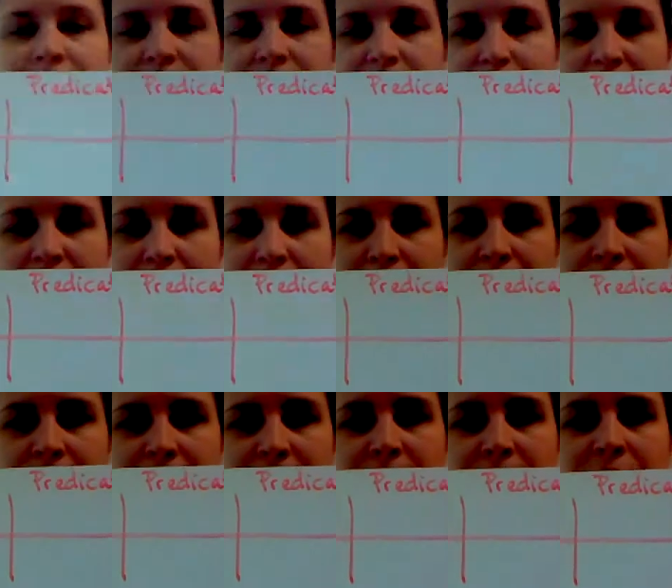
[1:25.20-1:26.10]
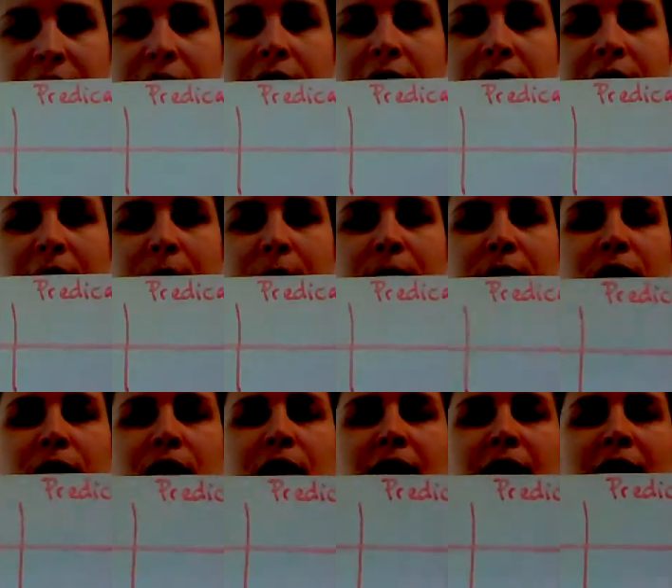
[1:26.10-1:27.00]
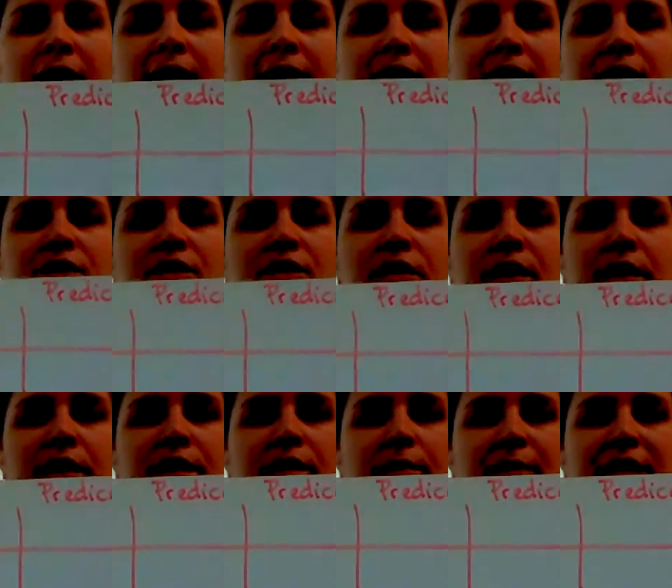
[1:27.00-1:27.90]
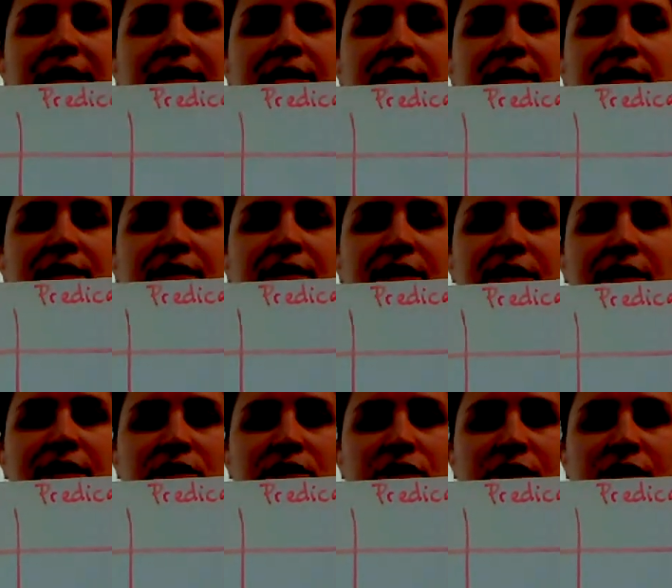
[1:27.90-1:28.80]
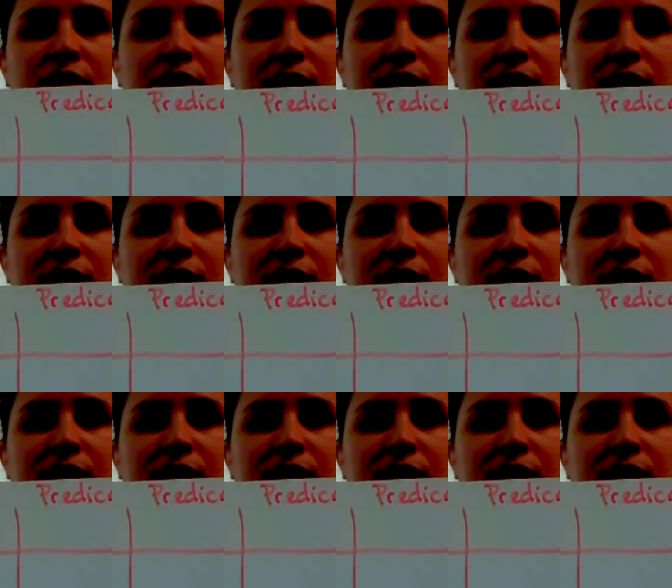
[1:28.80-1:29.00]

There we go. And in the basics of a sentence, you have a